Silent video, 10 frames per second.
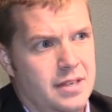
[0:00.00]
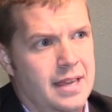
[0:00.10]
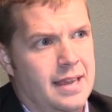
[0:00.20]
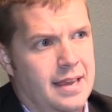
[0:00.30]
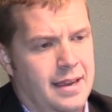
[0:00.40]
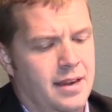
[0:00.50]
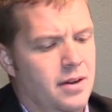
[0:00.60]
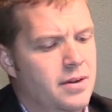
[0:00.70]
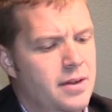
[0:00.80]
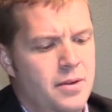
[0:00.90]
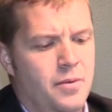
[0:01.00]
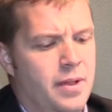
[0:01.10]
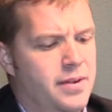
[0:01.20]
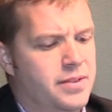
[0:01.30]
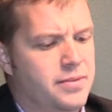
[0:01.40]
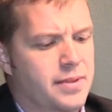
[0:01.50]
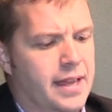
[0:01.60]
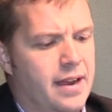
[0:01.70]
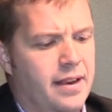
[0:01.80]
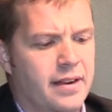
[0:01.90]
And whether it's through the
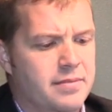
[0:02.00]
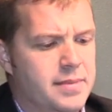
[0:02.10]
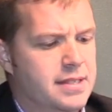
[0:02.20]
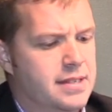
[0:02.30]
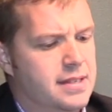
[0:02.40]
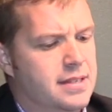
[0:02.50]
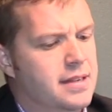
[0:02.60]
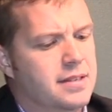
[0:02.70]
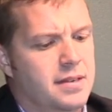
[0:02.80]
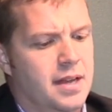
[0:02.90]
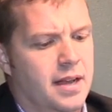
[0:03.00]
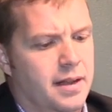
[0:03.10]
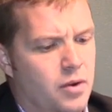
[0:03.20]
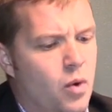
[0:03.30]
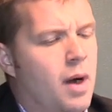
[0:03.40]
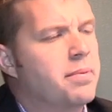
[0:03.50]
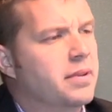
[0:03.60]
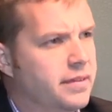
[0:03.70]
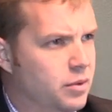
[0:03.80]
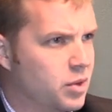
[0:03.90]
county governments and the cities
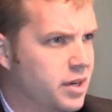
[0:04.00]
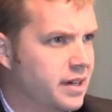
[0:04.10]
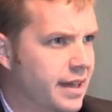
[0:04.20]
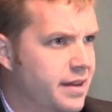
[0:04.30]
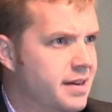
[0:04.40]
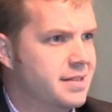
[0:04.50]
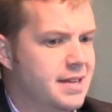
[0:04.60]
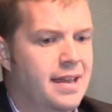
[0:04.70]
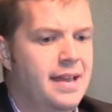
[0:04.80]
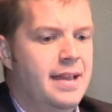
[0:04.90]
cooperatively working together to decide,